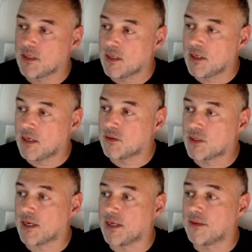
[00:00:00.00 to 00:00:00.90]

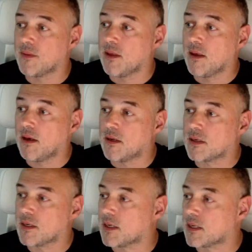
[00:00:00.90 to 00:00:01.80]
Okay,
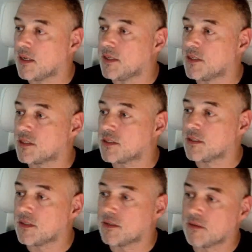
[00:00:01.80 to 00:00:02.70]
catalyst,
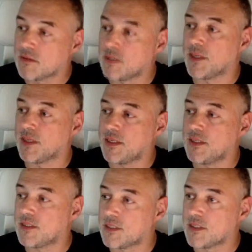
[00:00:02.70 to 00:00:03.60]

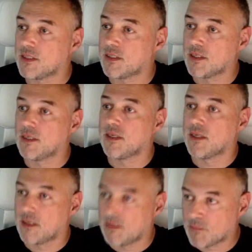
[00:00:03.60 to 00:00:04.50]
debate,
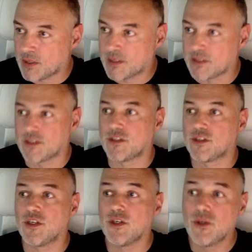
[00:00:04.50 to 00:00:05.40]
break into
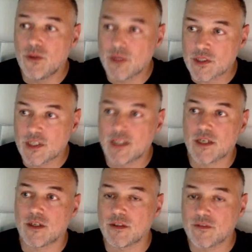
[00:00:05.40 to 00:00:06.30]
2, and she
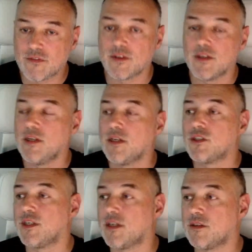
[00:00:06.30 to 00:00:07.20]

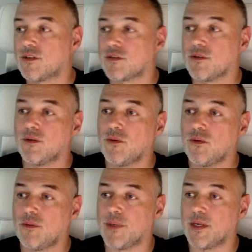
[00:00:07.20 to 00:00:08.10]
goes through all the
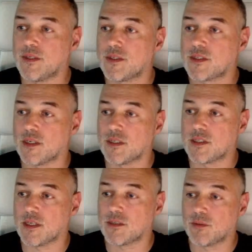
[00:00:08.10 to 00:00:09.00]
bits and
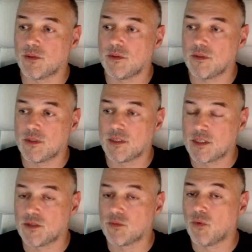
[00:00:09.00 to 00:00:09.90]
says, well, this is
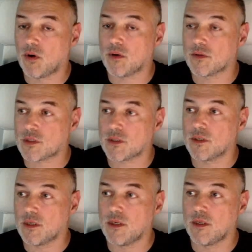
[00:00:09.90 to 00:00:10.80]
what
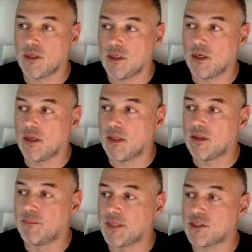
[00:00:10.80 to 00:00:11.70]
the
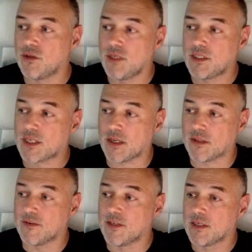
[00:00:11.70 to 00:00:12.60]
bits you need to cover,
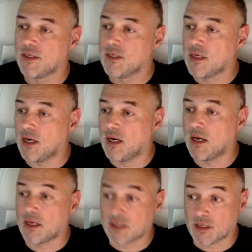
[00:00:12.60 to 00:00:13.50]

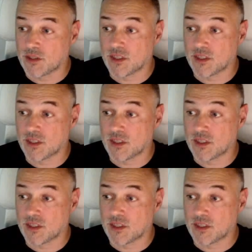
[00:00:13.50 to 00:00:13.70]
and goes into